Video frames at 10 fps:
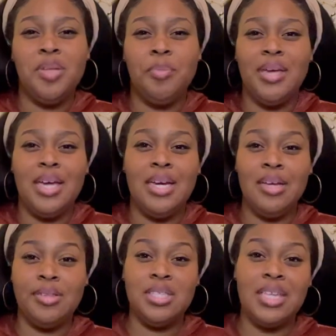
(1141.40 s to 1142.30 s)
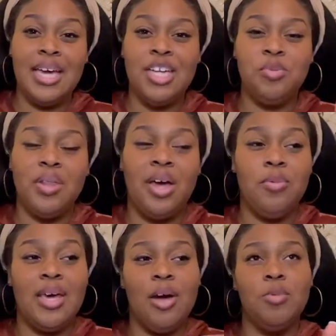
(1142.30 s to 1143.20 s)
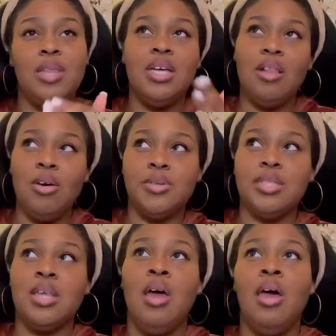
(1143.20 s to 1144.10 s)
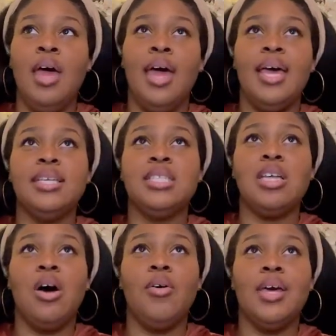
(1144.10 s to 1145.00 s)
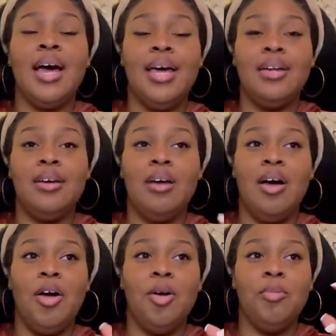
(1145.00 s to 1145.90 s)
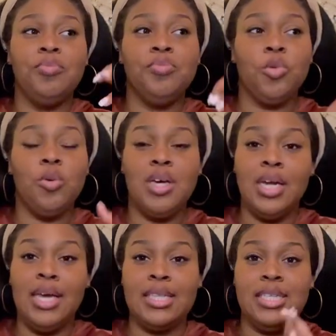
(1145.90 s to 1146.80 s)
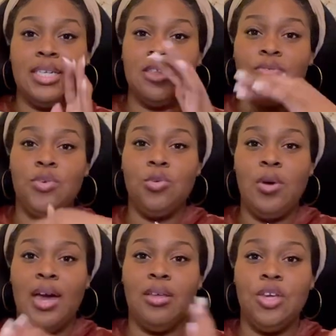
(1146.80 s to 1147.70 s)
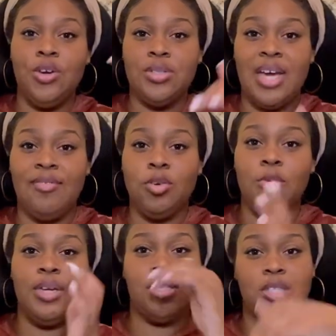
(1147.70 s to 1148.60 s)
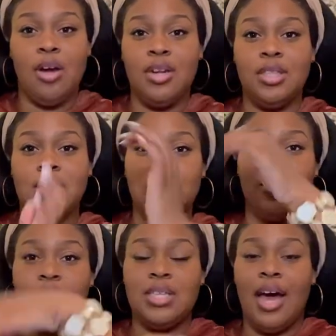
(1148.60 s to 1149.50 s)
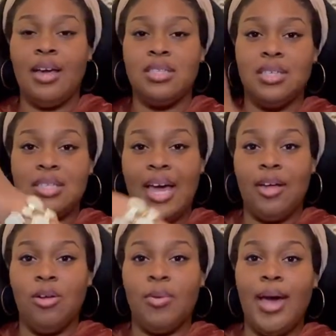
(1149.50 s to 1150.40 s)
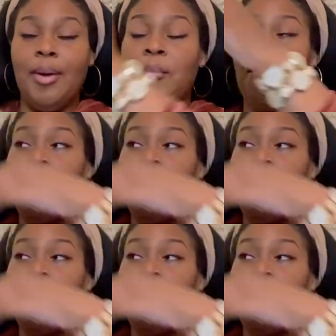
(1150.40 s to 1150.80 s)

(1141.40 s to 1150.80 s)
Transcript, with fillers: at the beginning of this stage, but like we got really close. And so it kind of um, reconnected us a few years after we had started this little toxic cycle, right?